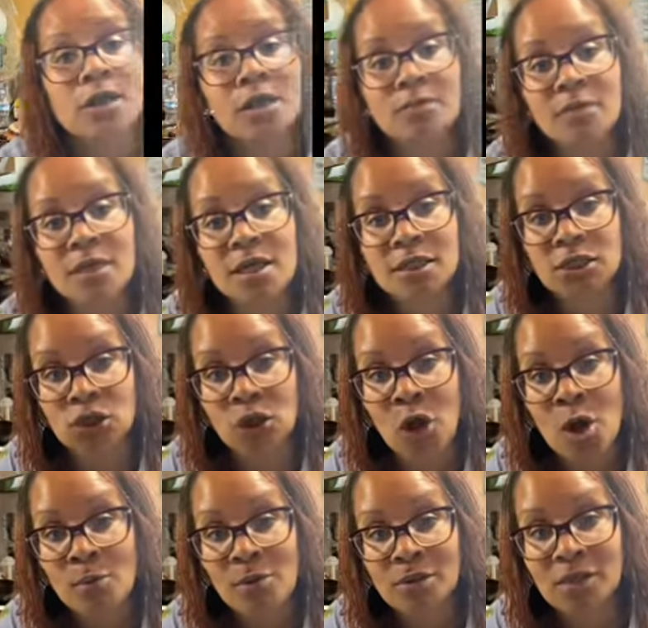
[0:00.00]
because it's
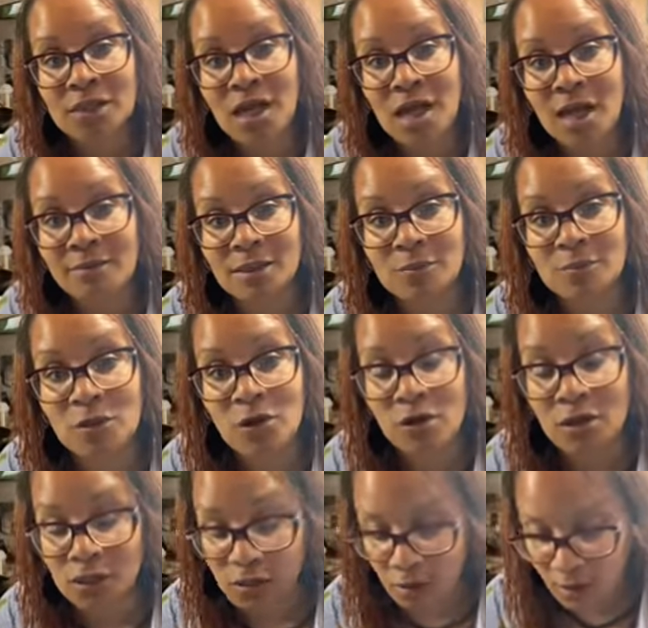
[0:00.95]
almost time to put our
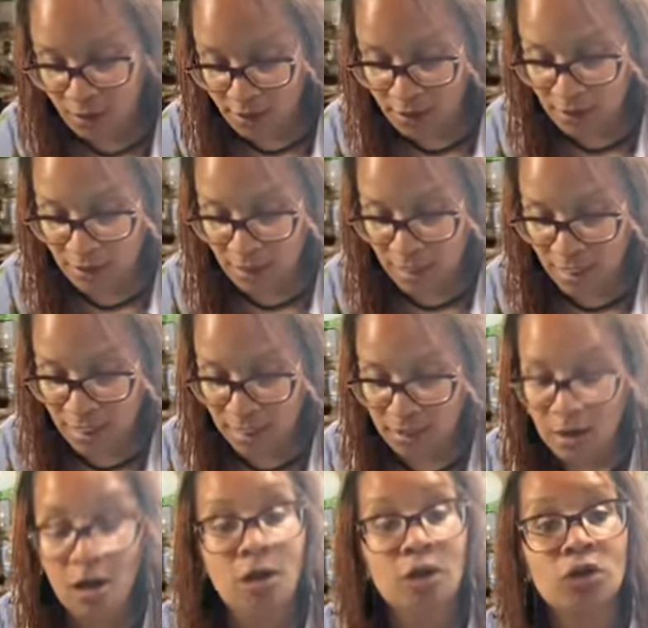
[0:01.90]
sauce in and
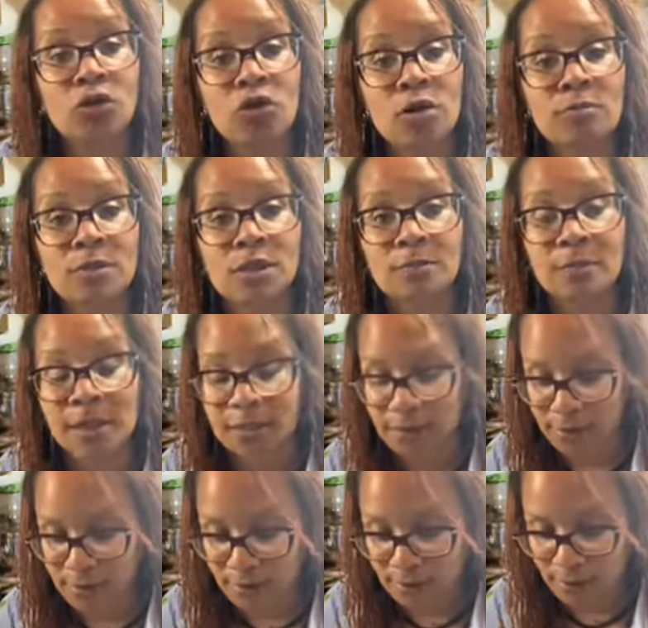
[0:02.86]
our Korma
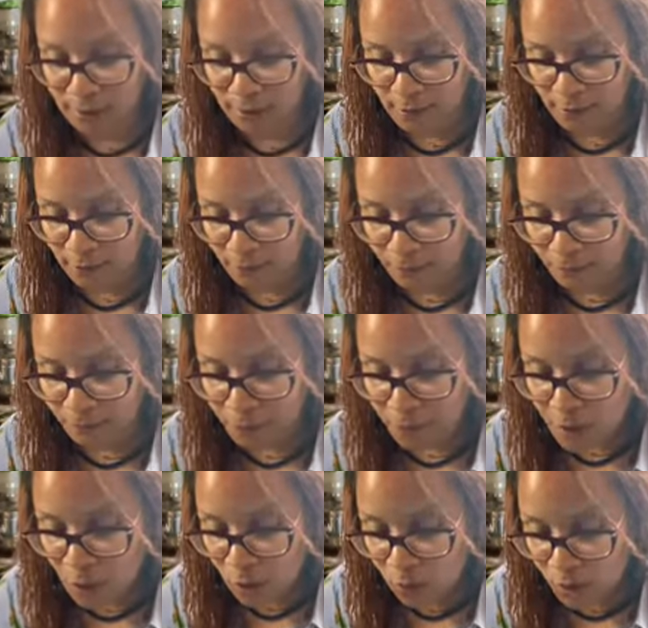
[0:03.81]
Spice.
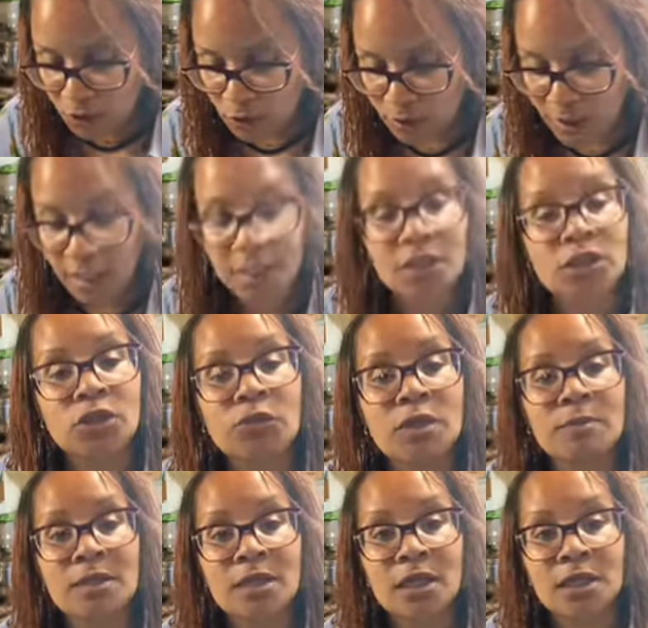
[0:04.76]
What you can do in the
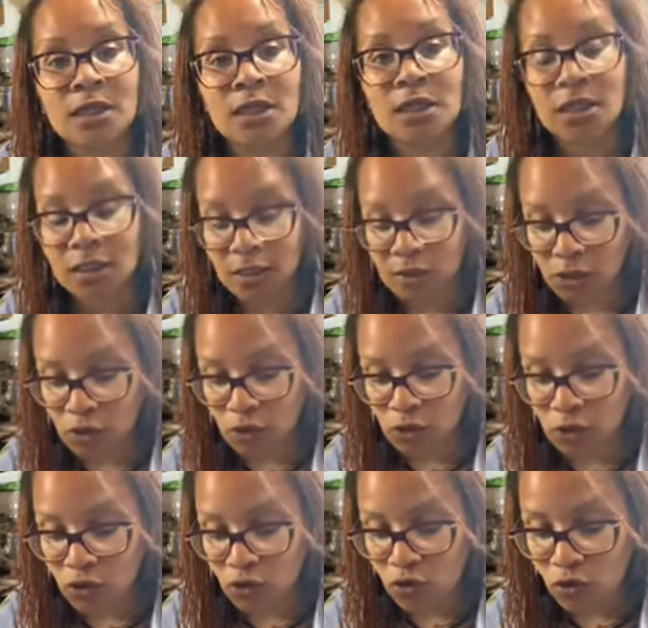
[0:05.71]
beginning is use
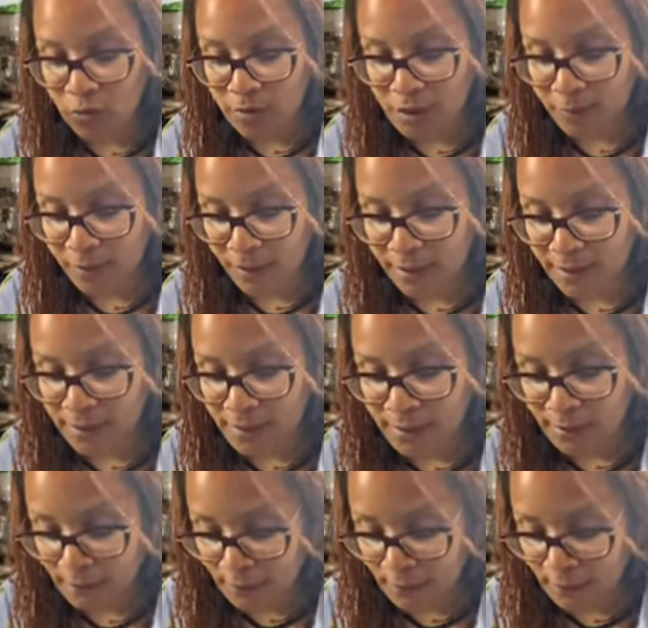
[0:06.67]
your Korma Spice